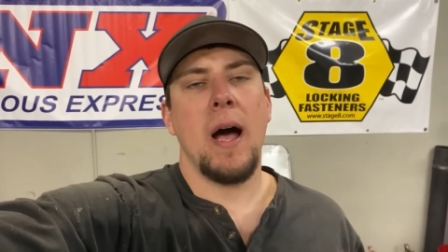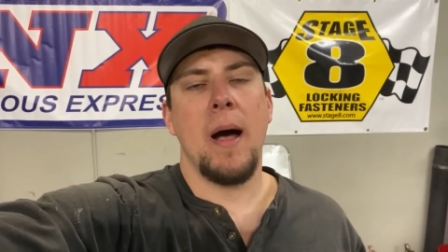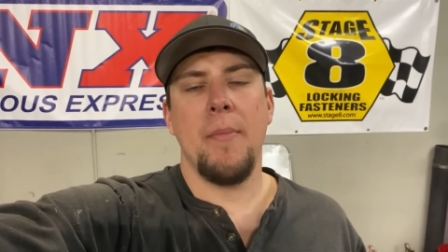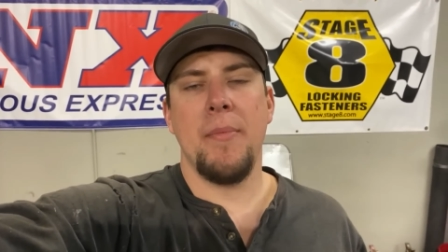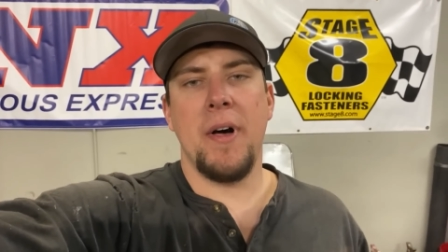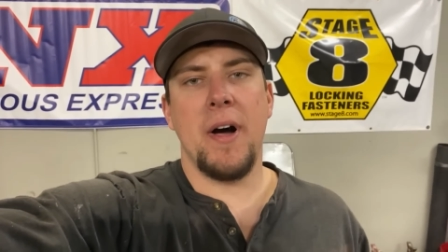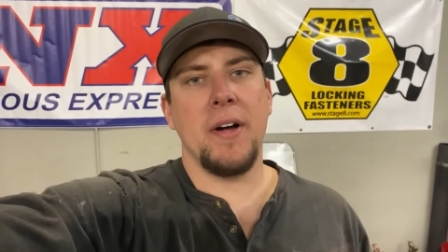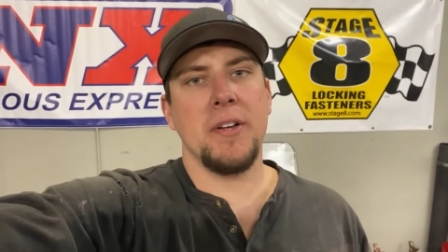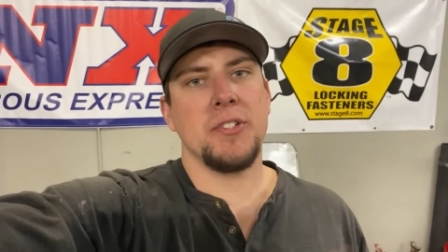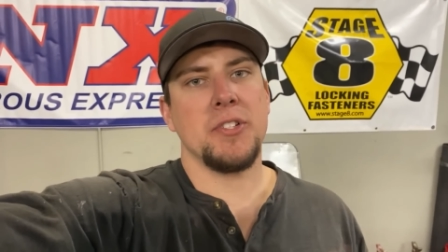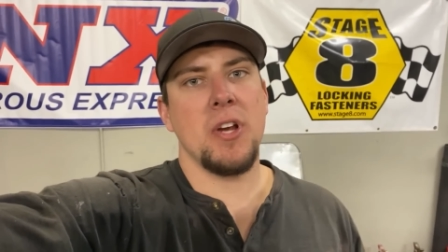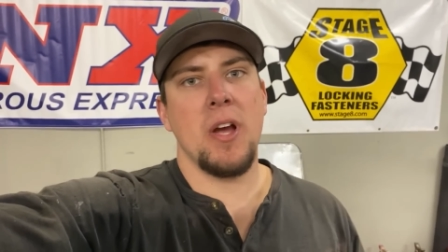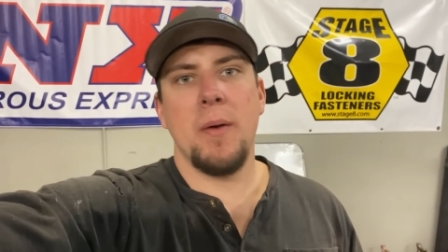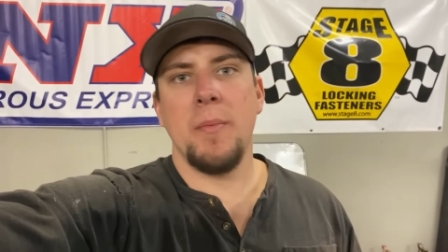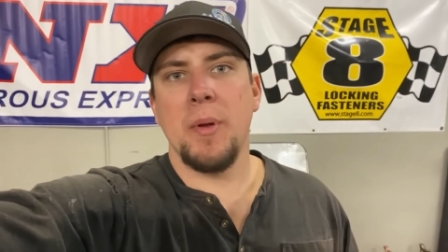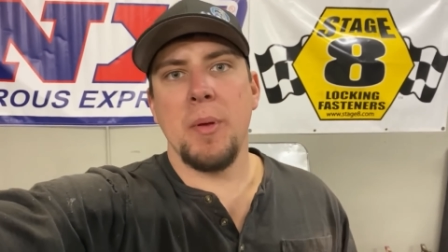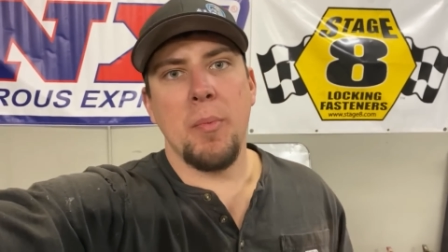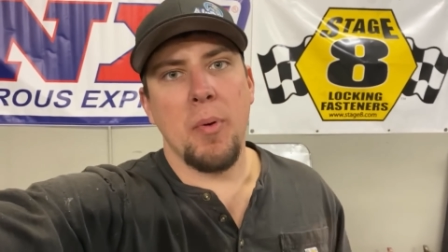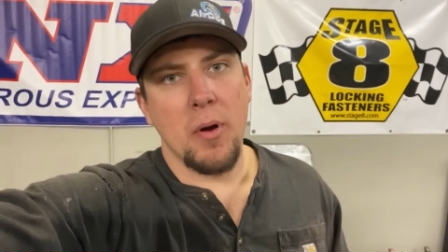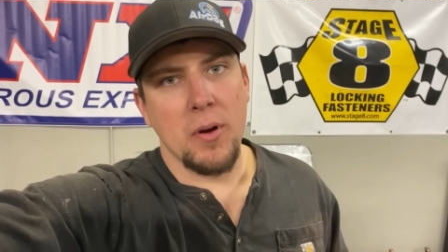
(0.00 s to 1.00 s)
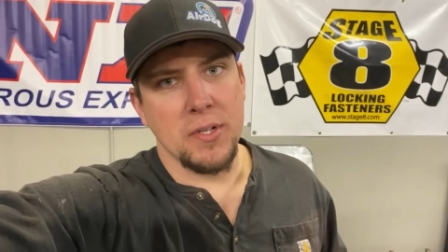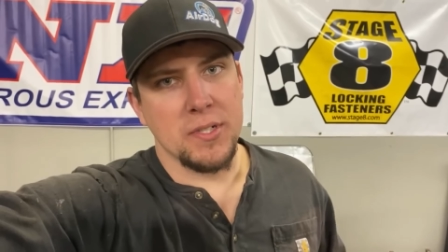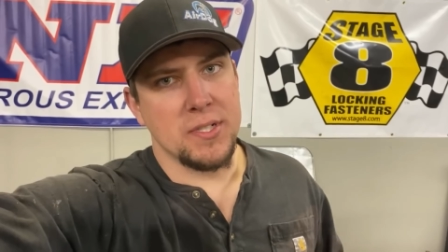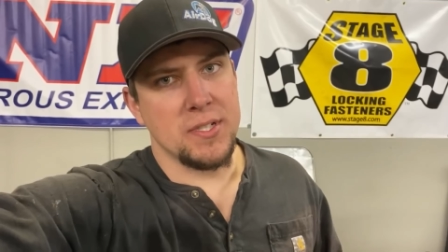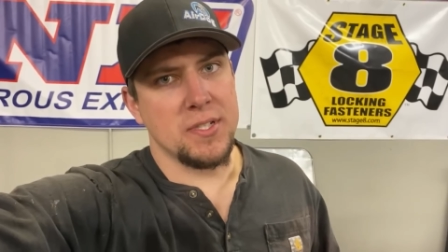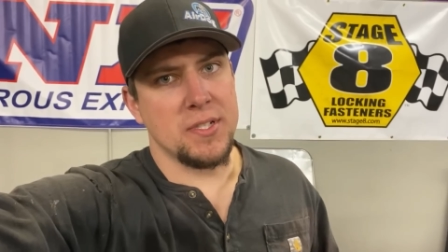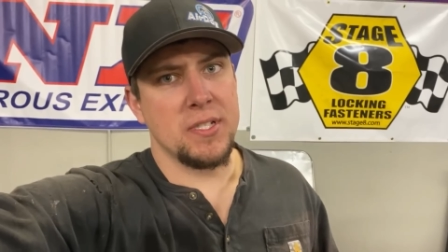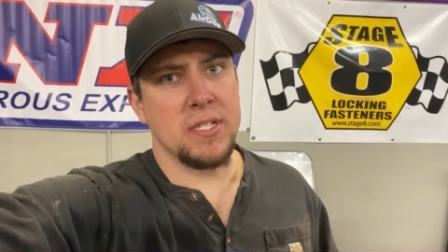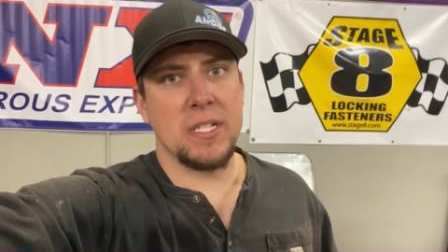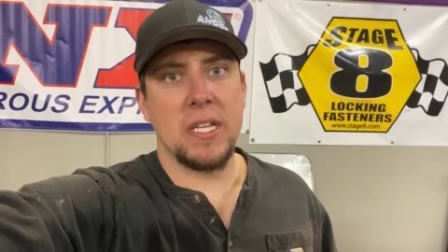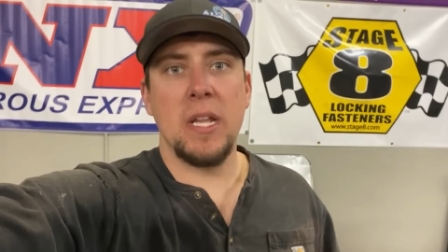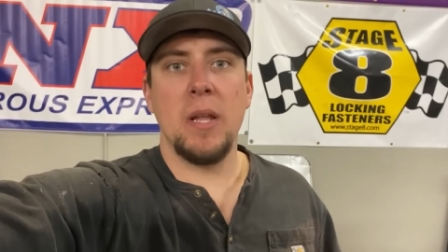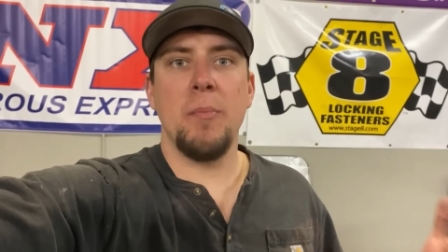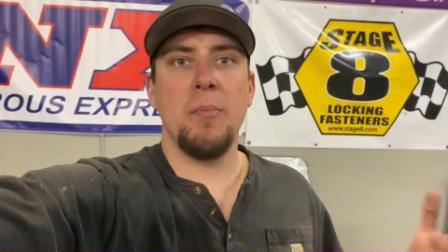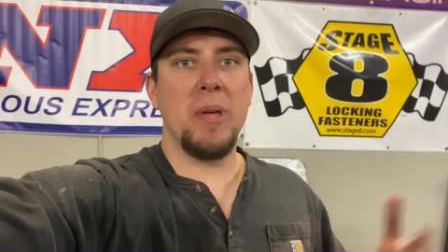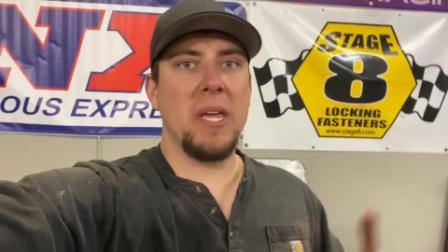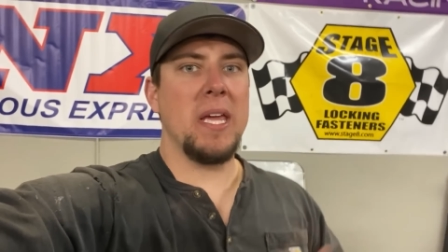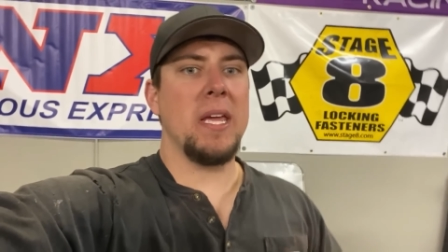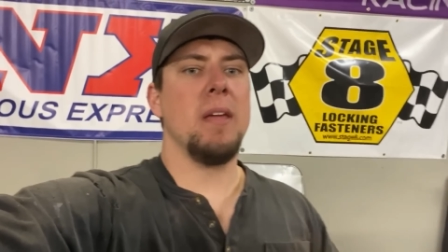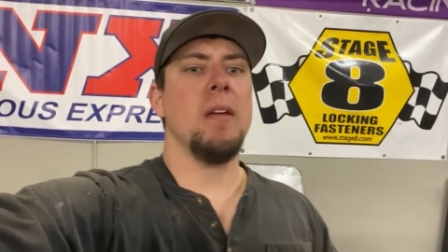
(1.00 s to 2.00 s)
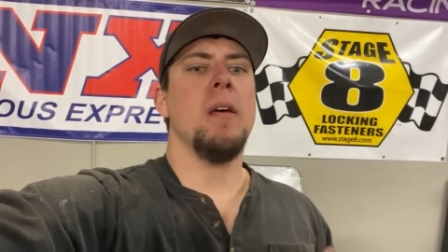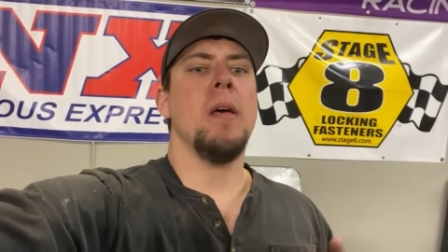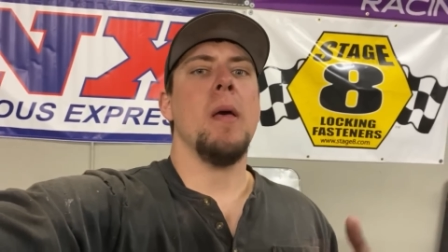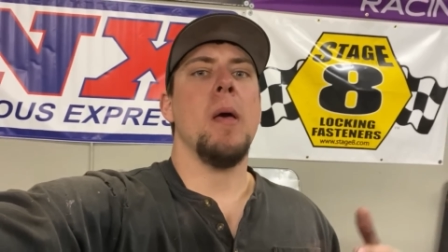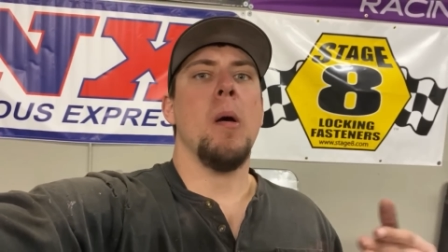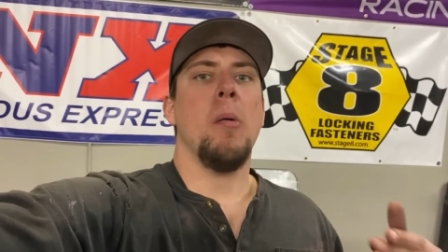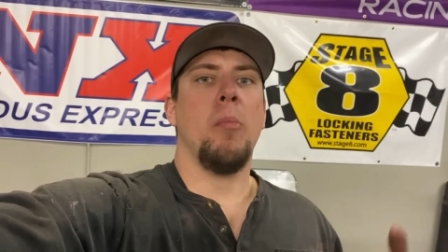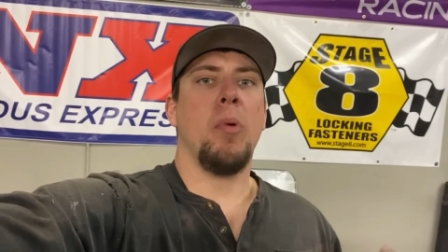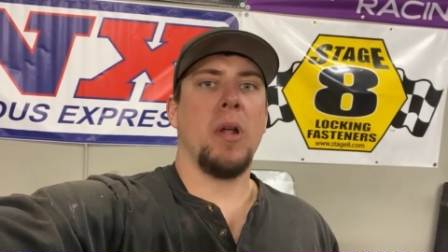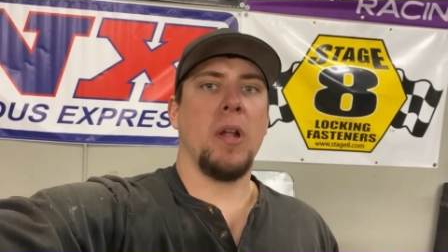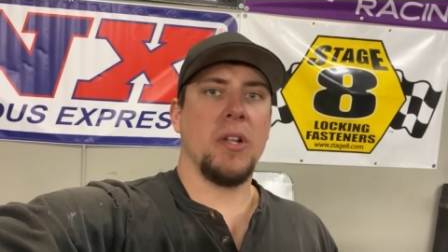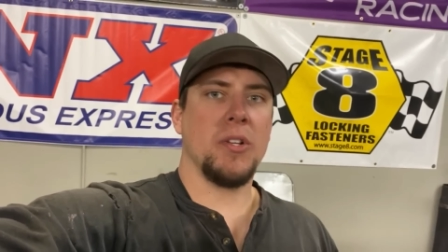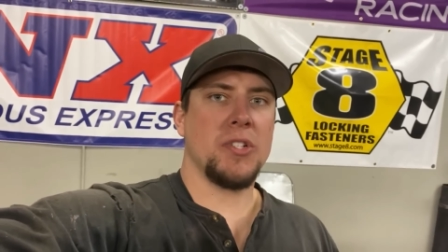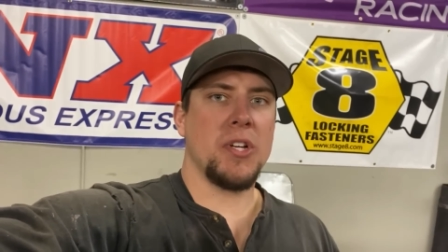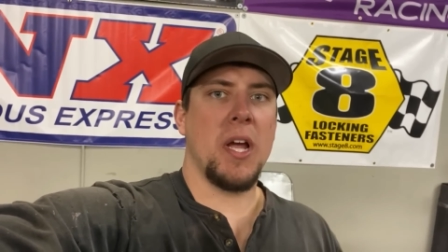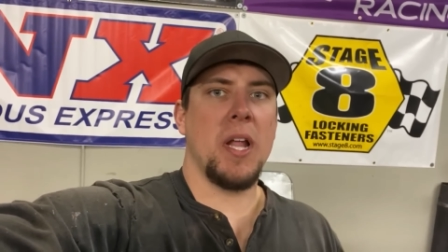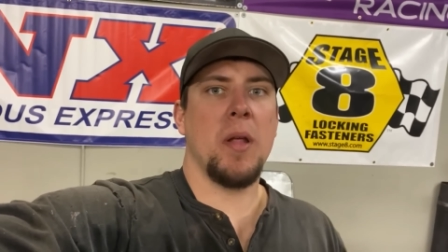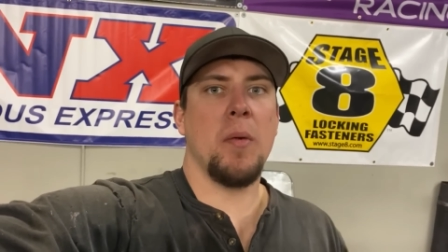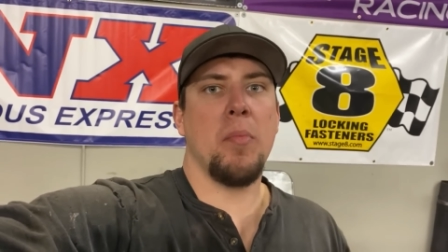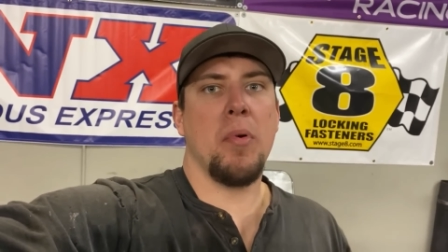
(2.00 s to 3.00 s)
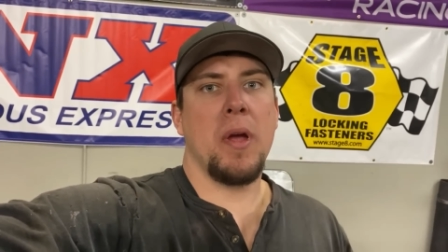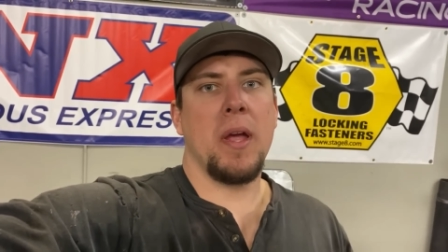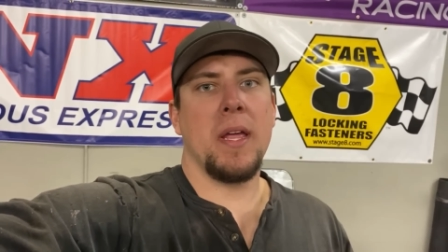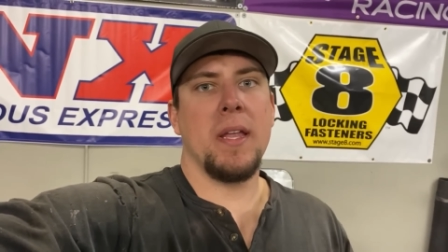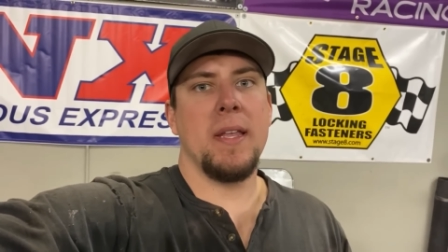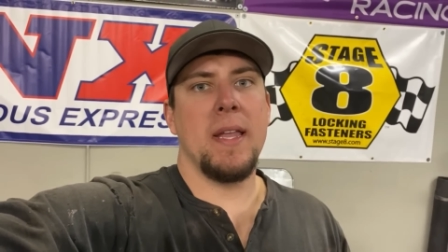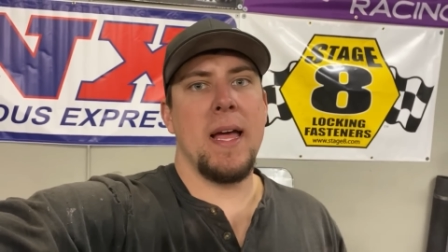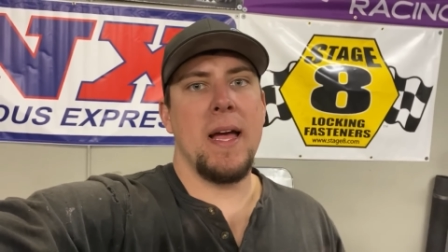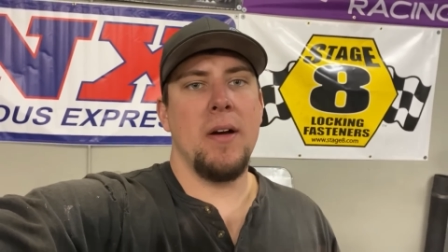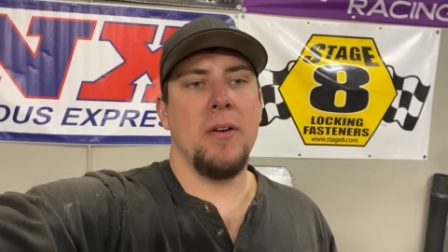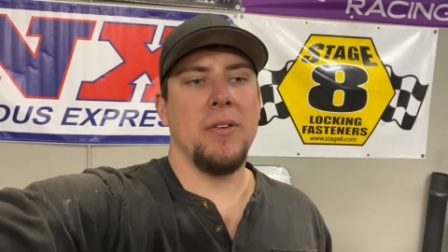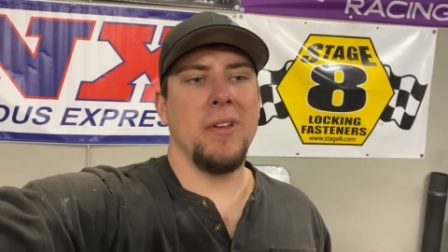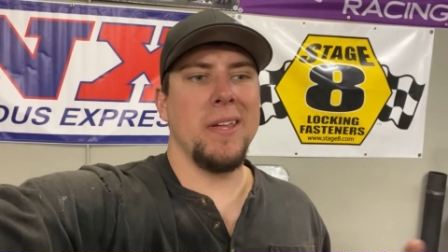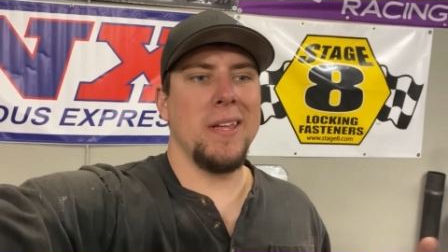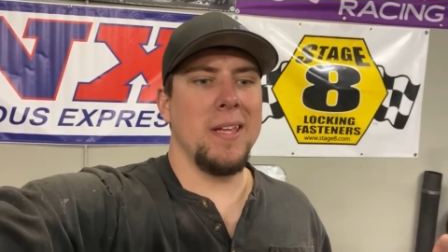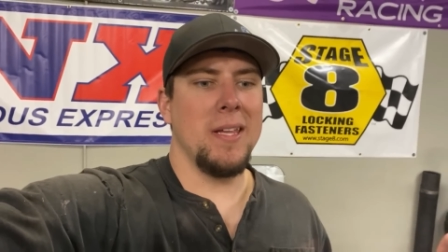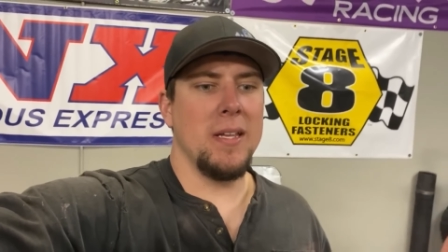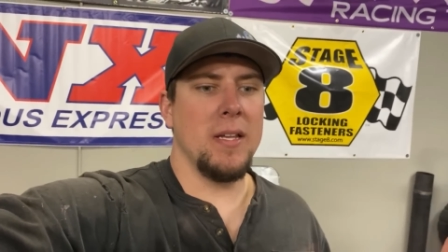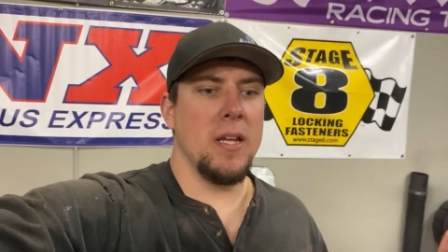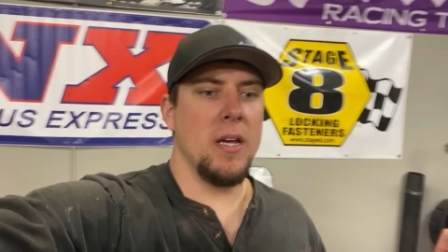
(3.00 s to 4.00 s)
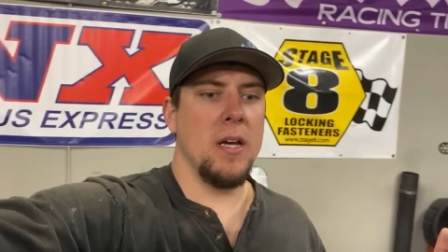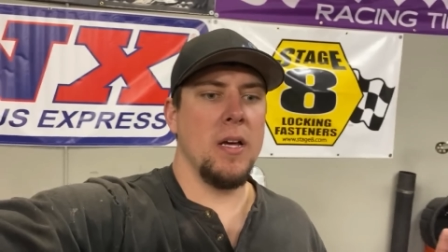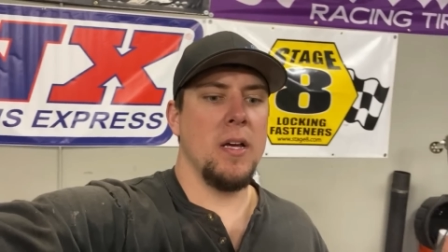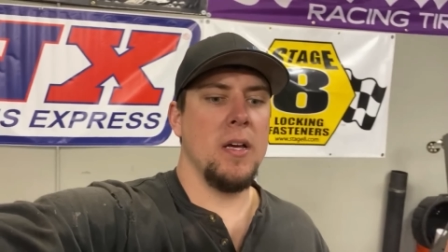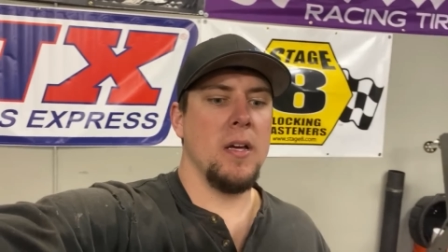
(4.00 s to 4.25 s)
I'm not sure how many parts this is gonna be, but I'll try to break it down in